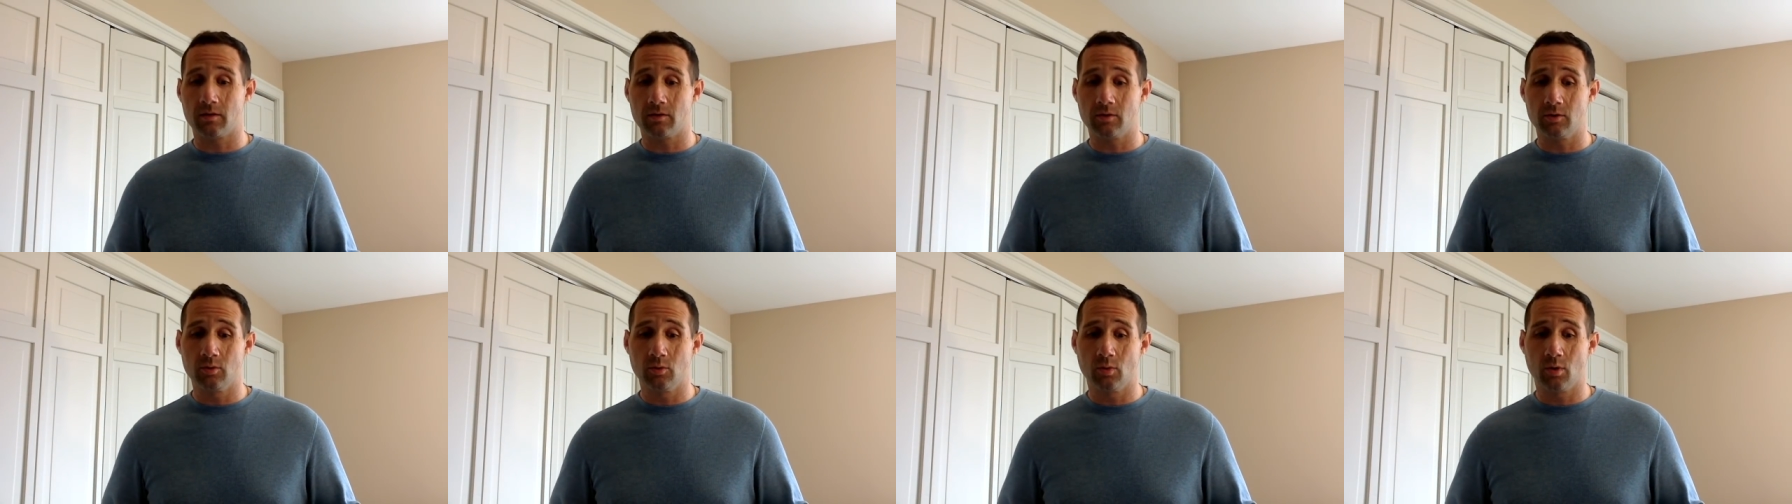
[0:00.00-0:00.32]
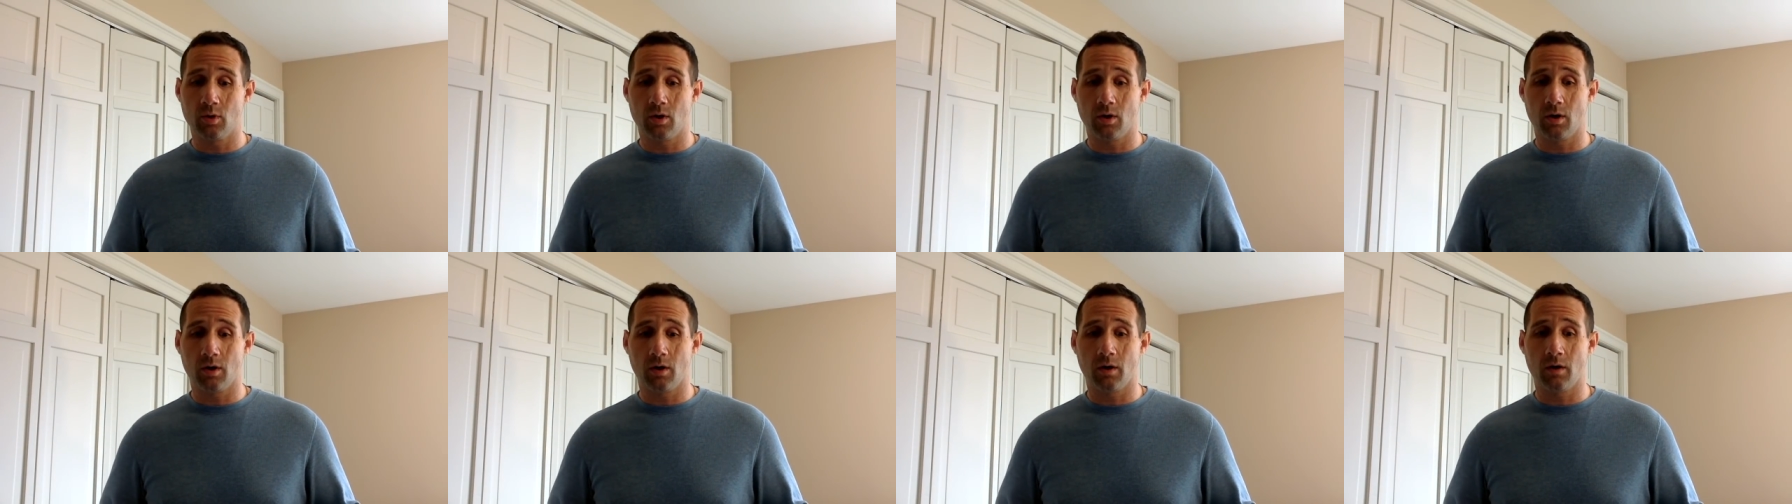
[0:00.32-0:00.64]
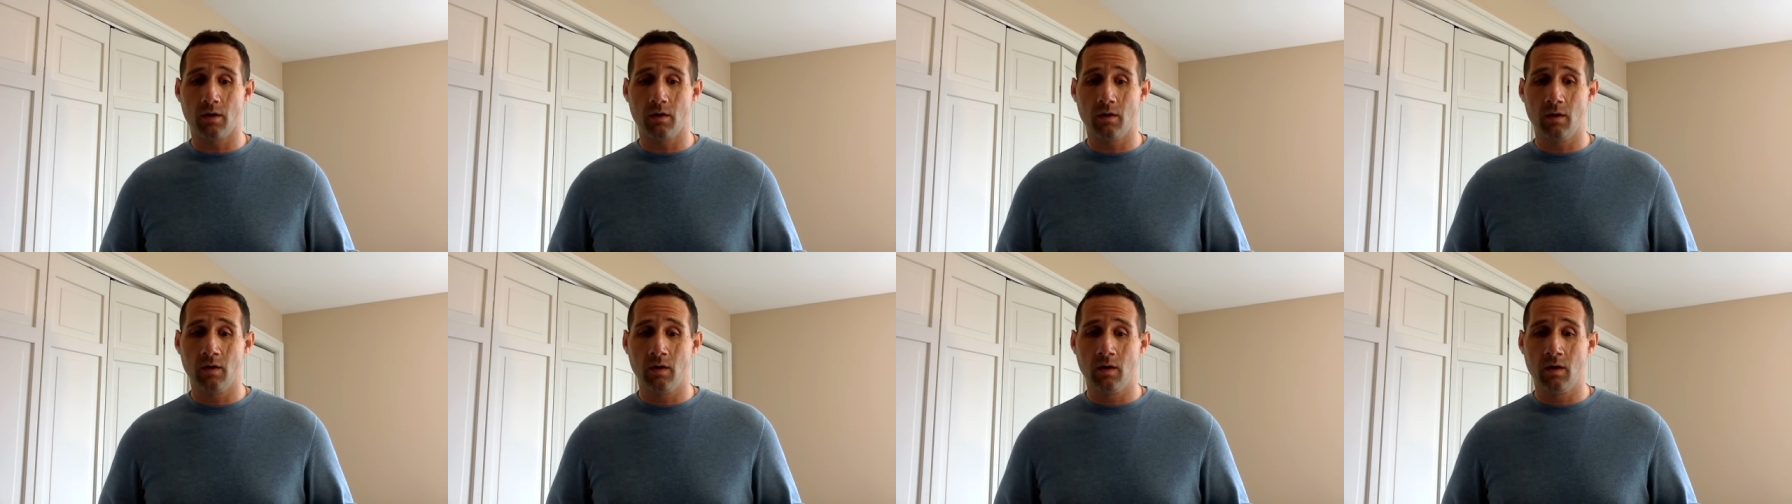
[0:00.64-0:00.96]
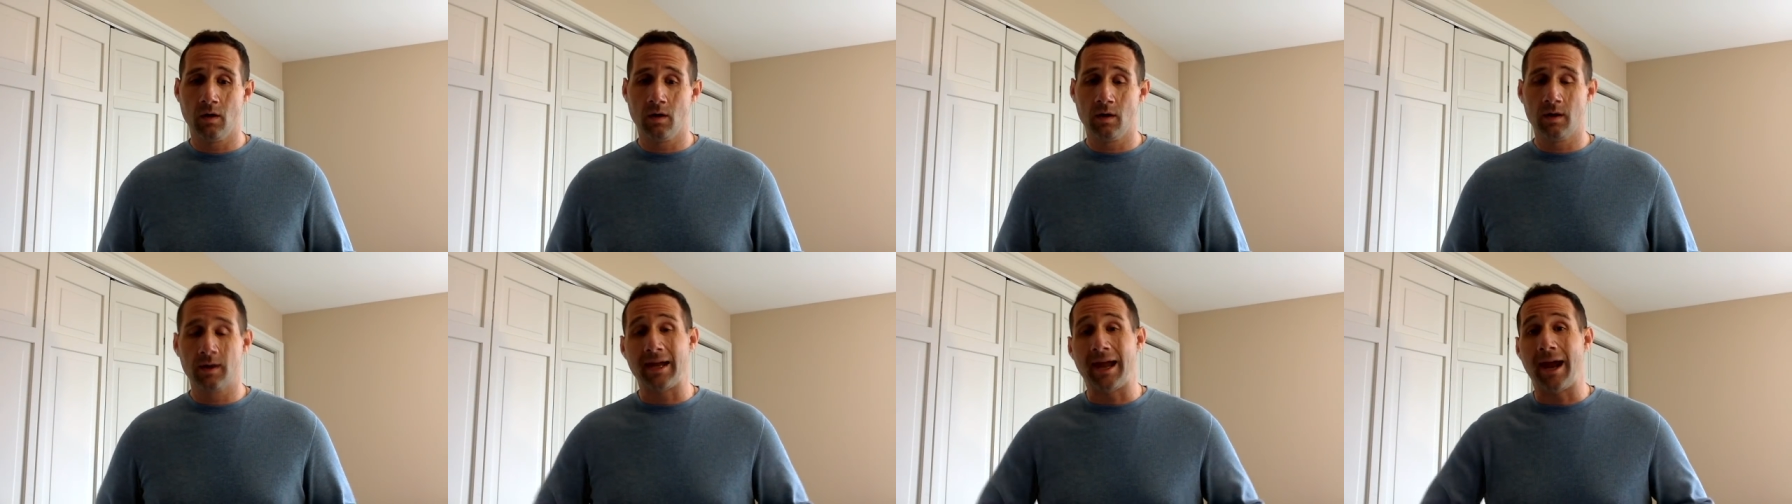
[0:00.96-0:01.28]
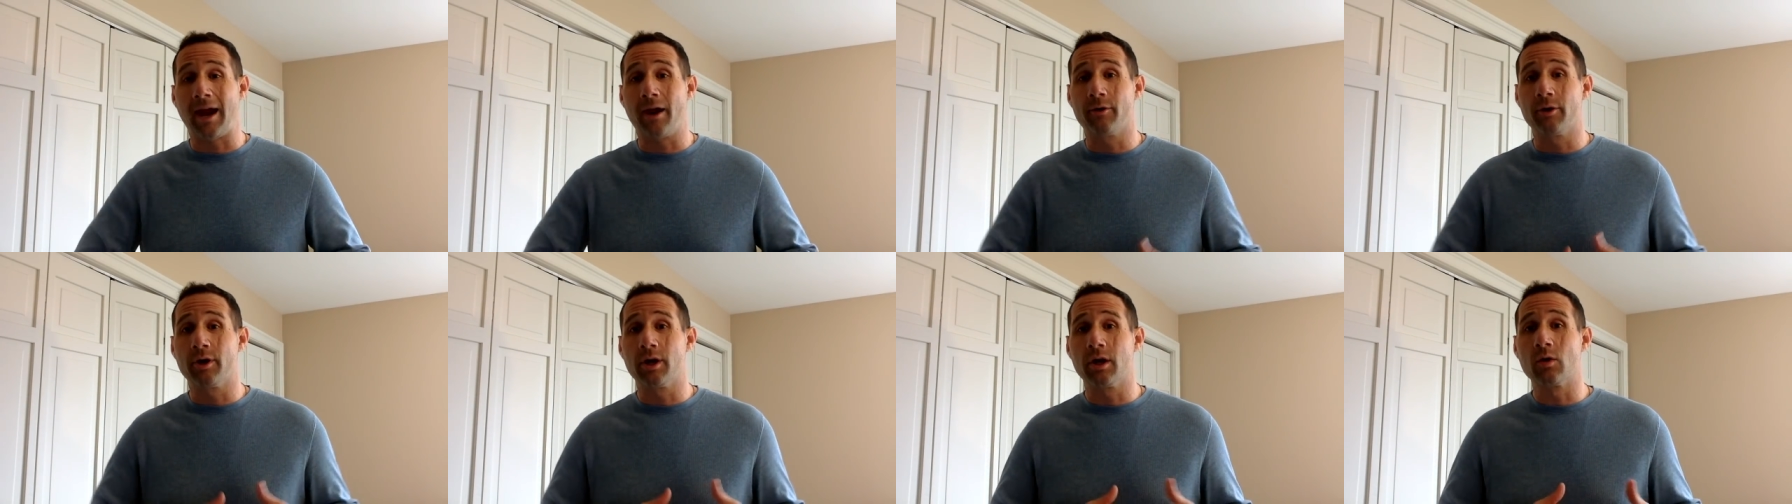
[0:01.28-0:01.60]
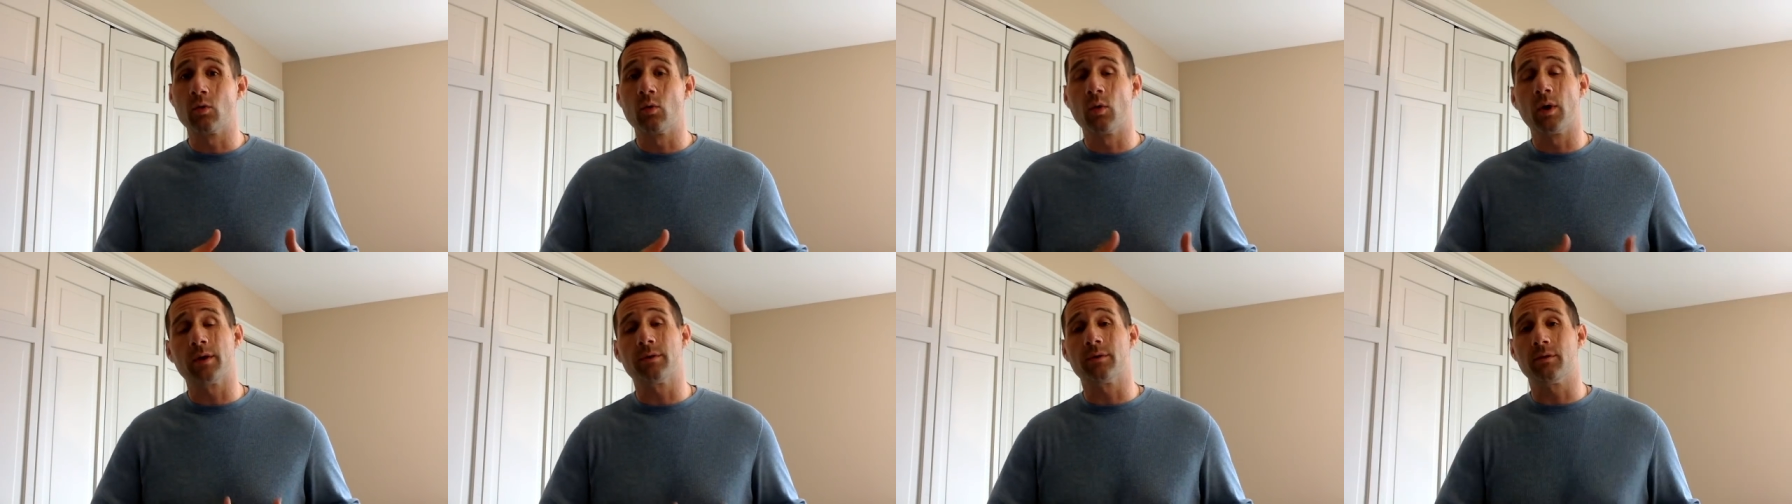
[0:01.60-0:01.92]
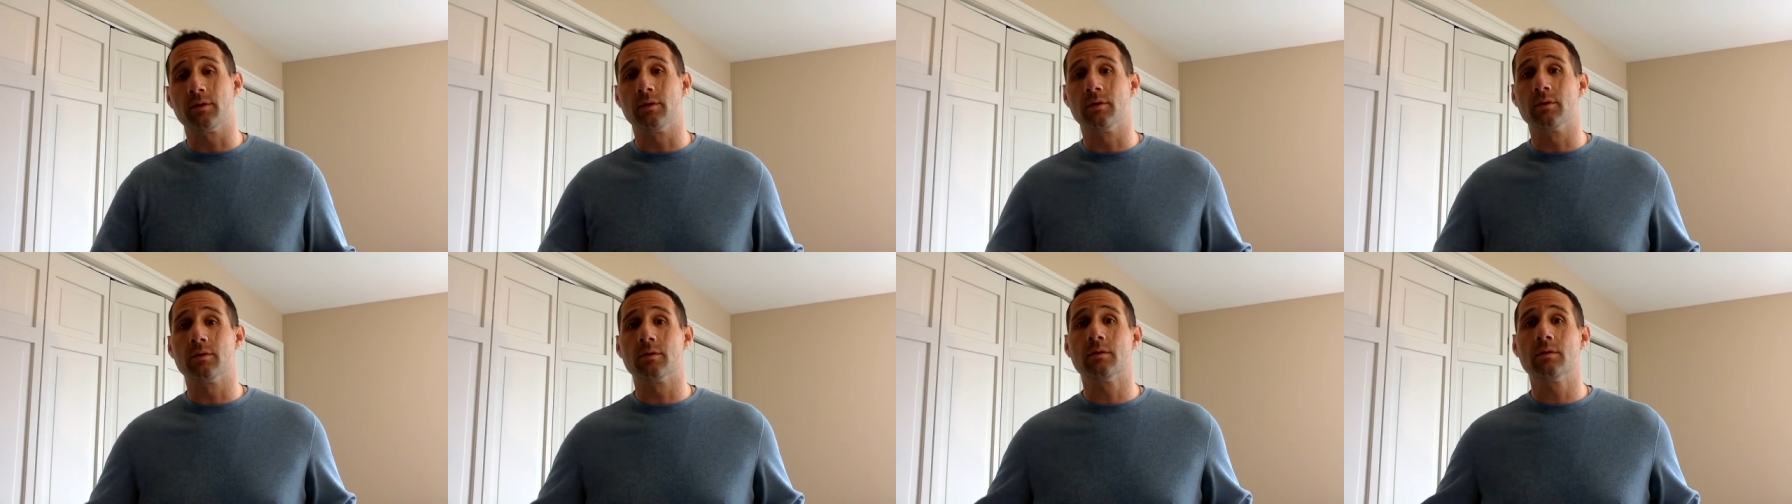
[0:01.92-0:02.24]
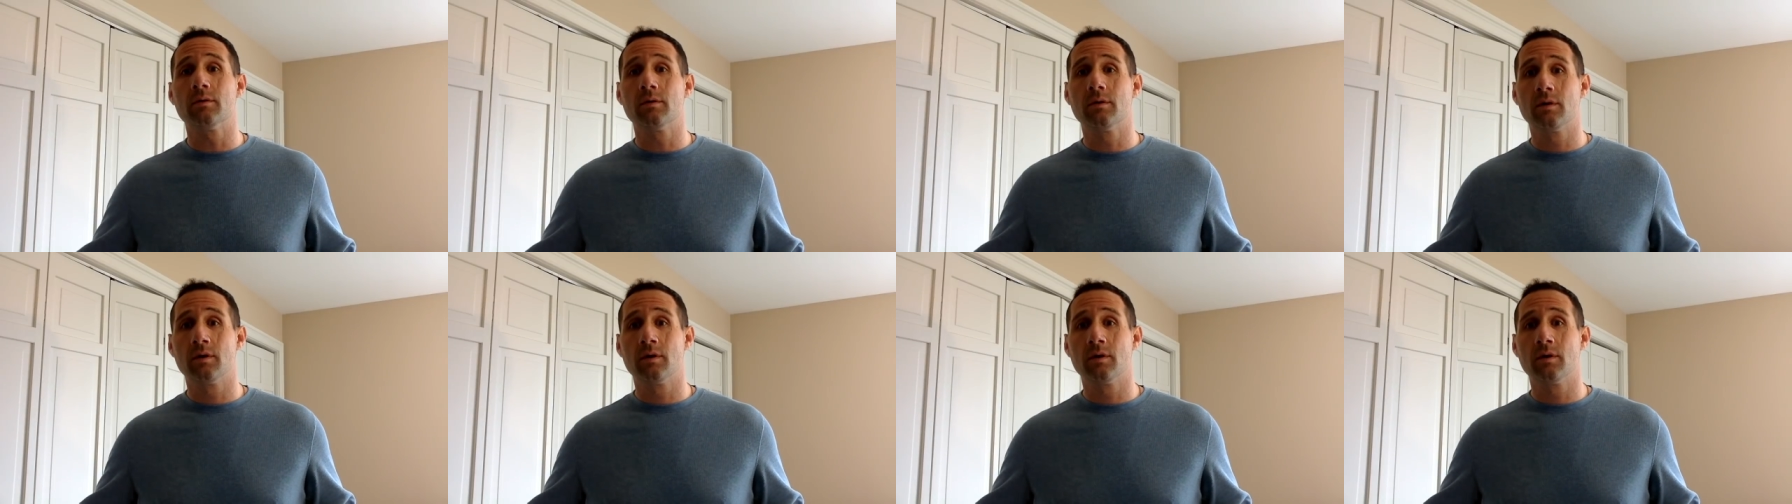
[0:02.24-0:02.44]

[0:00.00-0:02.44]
you are carrying with you